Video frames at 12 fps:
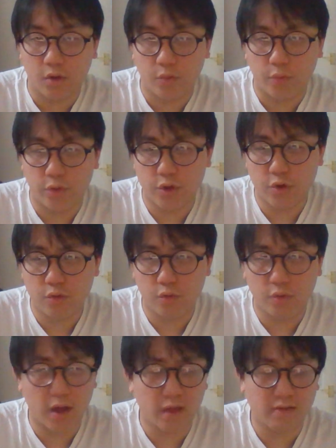With
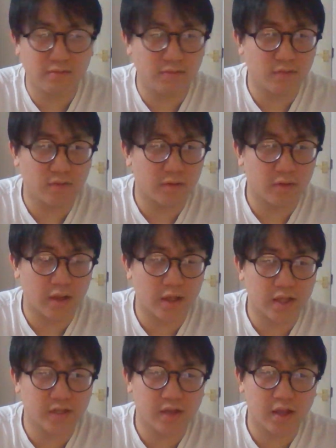you, like,
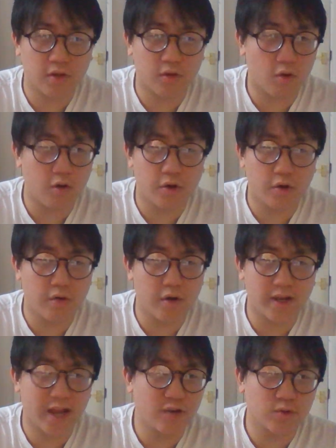you're in
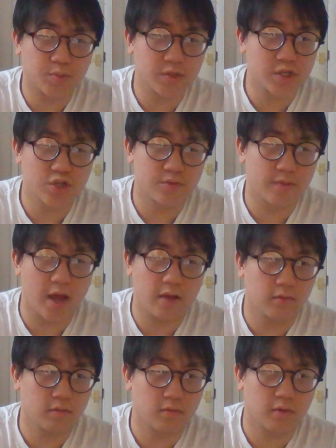a dangerous position, man.
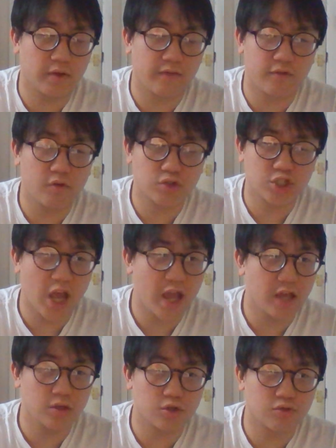If you don't
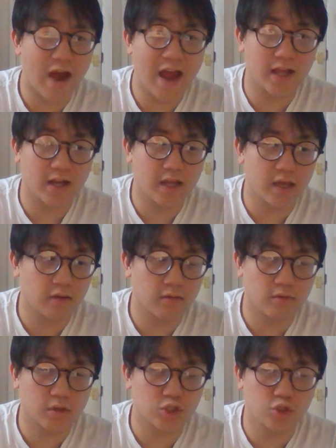change radically
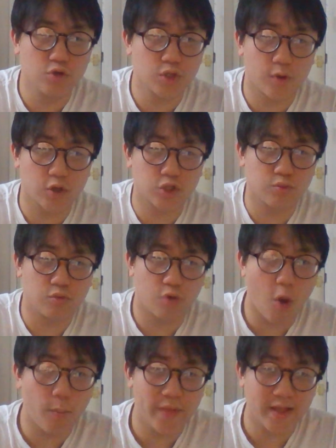as soon as possible,
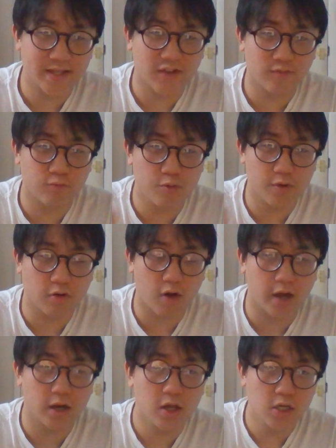hop on that self-improvement
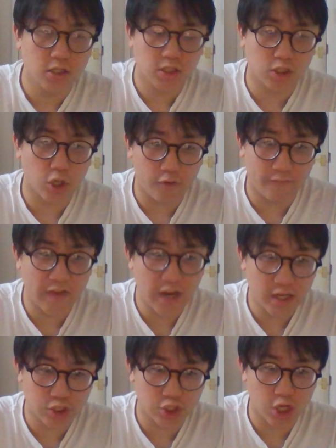grind, start your
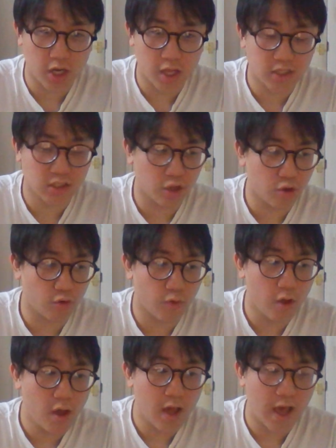fitness journey, start
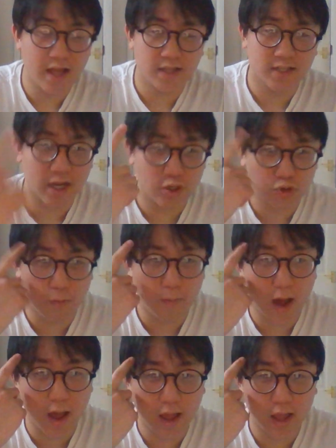your
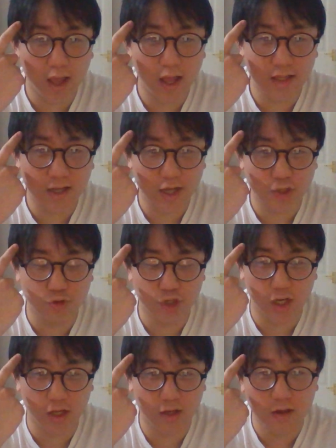intellectual
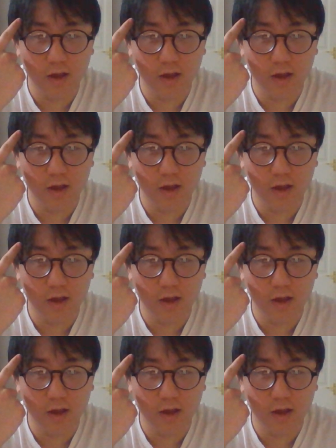journey,